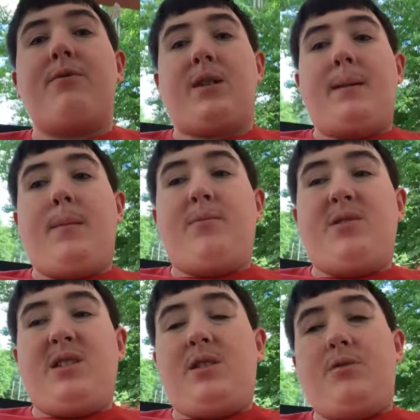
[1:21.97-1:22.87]
come up
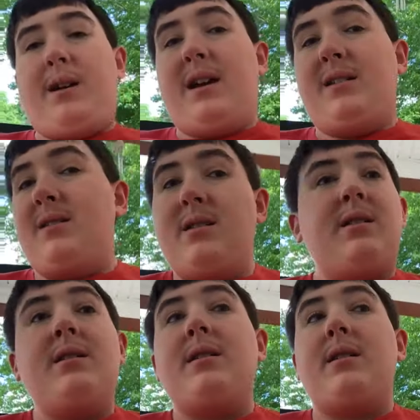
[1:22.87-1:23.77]
to you at
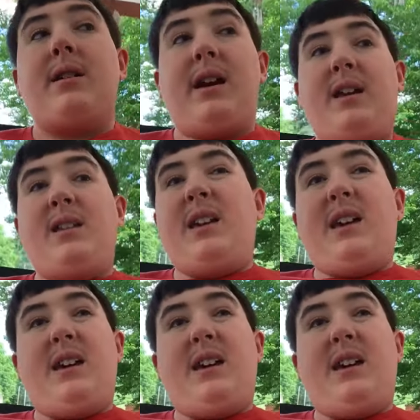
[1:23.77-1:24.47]
eight